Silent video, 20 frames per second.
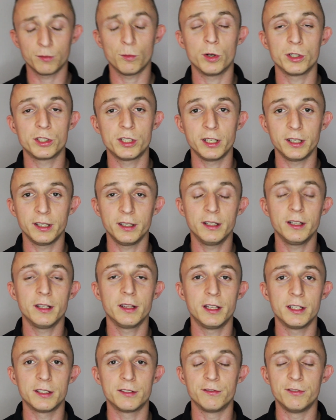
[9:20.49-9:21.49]
watching
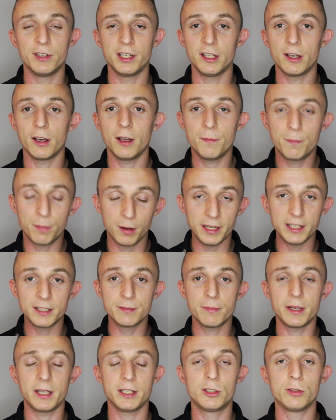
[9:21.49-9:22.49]
this video. Please
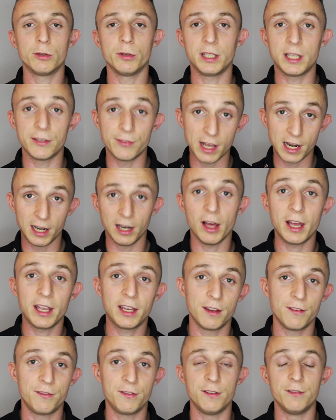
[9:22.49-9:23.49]
make sure you give it a
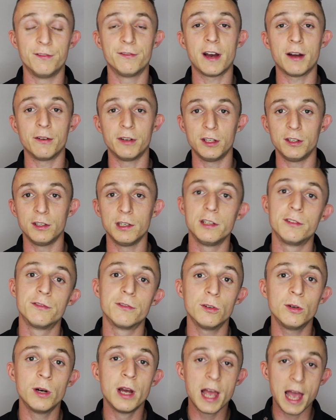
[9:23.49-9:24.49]
like if you found it
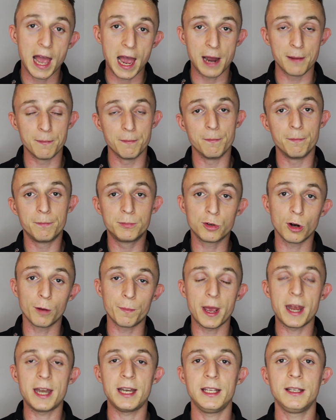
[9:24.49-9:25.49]
useful, and drop
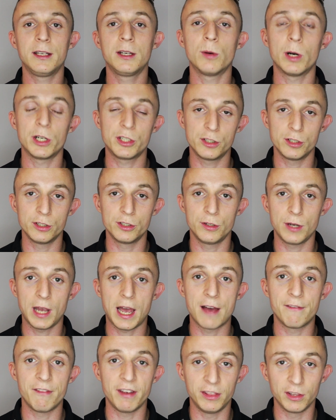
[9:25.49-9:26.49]
any questions you
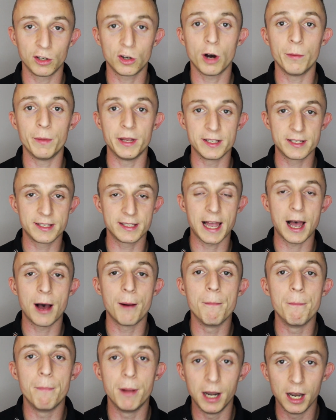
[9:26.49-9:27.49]
have in the comments
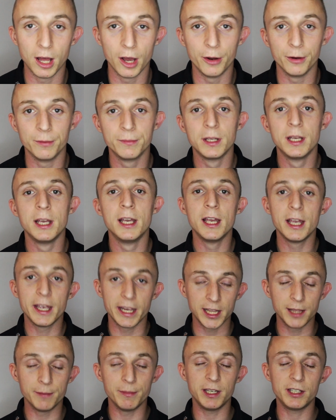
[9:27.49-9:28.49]
down below.
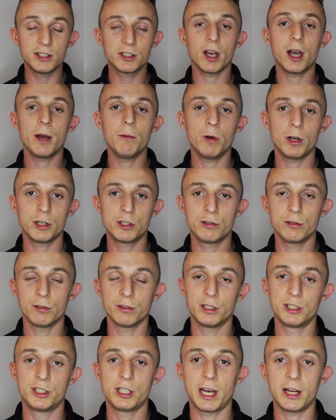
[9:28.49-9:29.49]
In the meantime, whilst you're on
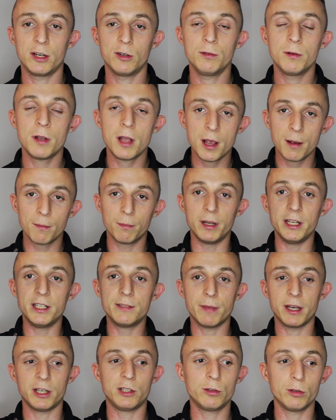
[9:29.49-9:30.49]
the channel, please
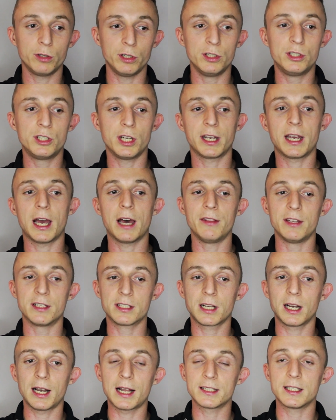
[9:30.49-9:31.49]
make sure you check out this
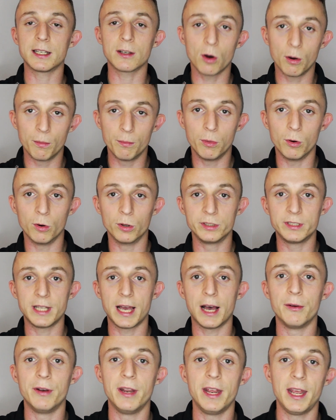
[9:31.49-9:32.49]
classic onboard
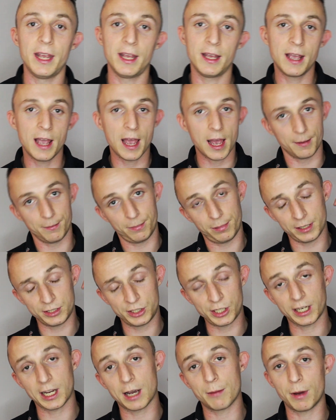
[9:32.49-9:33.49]
down here, and
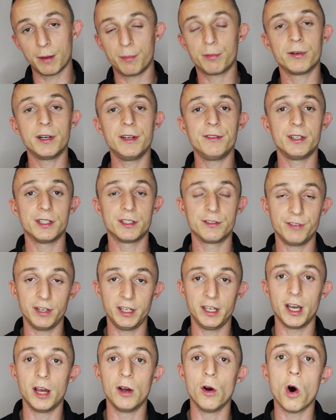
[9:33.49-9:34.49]
check out my previous
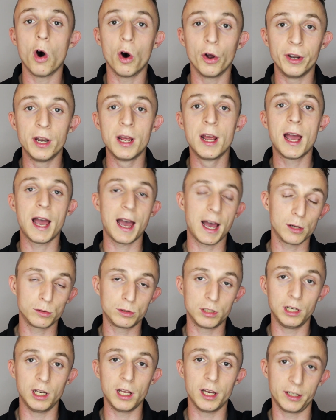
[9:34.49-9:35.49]
video on how
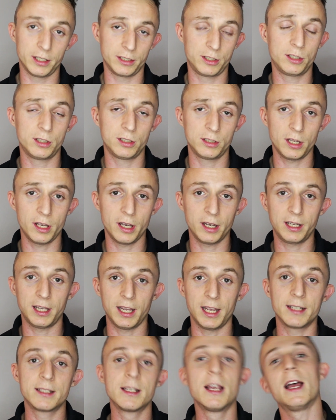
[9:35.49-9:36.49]
to learn a
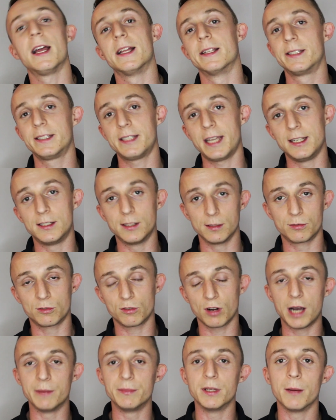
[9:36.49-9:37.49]
circuit and stay
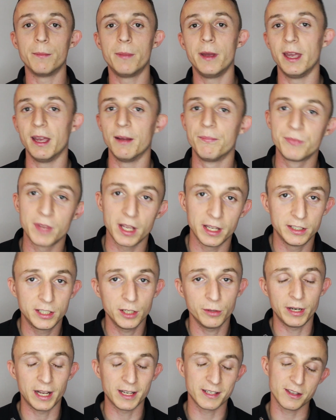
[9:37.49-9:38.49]
subscribed up here.
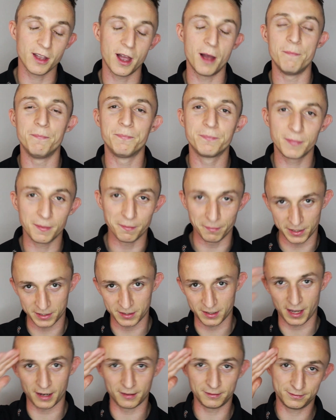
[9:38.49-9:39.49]
Until next time, bis
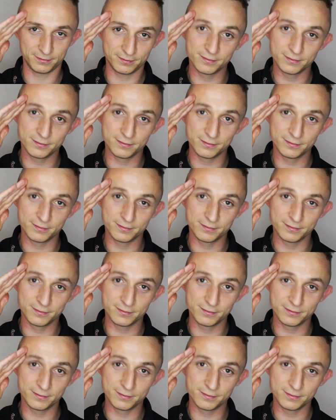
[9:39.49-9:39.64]
dann.